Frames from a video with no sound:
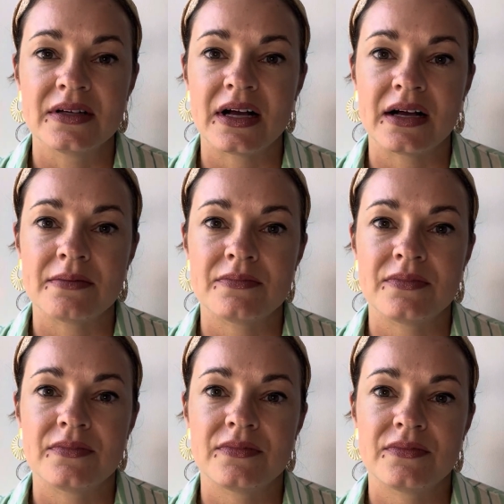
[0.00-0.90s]

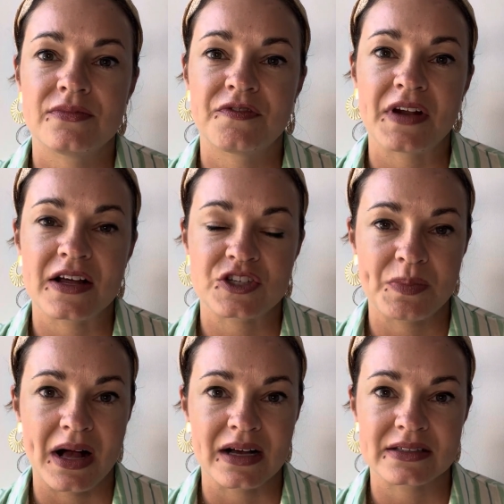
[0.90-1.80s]

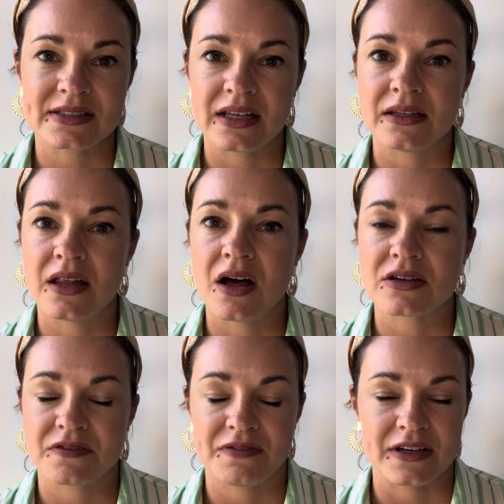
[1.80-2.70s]
Flashbacks, a
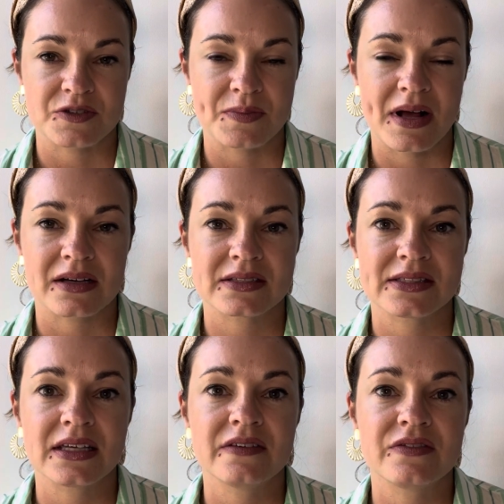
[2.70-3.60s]
lot of flashbacks,
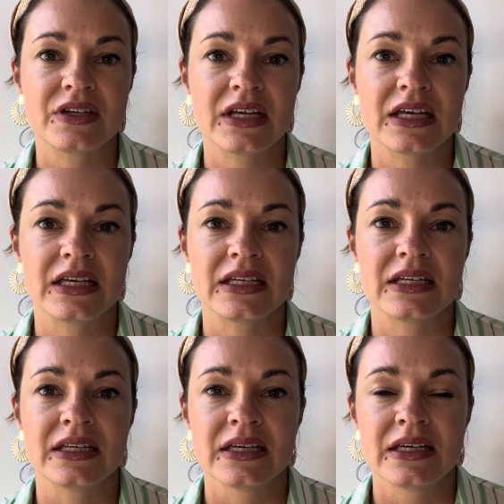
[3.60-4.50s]
even in